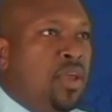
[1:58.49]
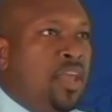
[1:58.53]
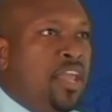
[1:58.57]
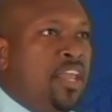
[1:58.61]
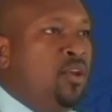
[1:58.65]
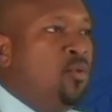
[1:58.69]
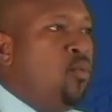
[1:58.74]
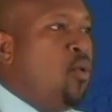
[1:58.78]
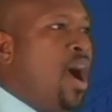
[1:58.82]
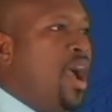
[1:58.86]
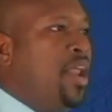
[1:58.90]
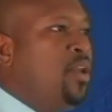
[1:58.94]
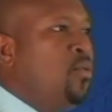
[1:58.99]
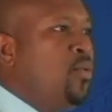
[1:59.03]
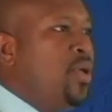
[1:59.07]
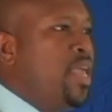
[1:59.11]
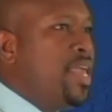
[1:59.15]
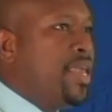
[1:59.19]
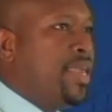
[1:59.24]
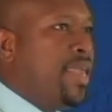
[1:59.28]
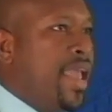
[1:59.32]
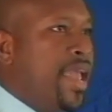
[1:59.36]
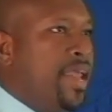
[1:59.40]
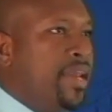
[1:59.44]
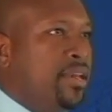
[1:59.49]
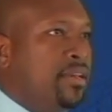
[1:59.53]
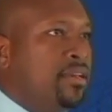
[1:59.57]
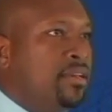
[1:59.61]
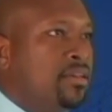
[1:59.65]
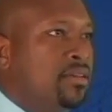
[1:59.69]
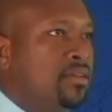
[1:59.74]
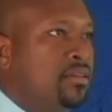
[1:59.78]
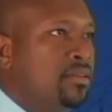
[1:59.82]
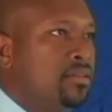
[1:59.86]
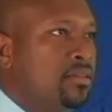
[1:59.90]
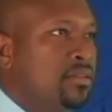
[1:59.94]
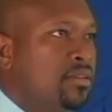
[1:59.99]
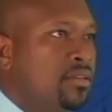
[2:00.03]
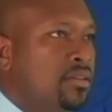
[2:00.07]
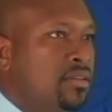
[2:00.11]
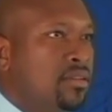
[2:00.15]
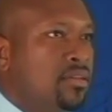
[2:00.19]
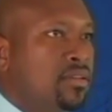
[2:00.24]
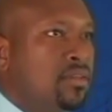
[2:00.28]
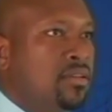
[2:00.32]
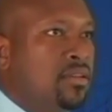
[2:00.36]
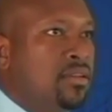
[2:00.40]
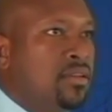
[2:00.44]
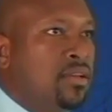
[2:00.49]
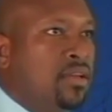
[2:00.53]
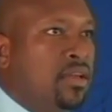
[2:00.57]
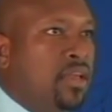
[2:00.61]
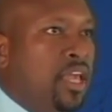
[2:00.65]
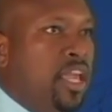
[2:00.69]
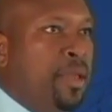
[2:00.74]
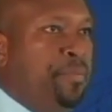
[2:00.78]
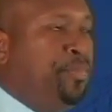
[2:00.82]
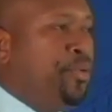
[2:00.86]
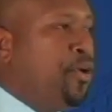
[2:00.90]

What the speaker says: In one weekend, a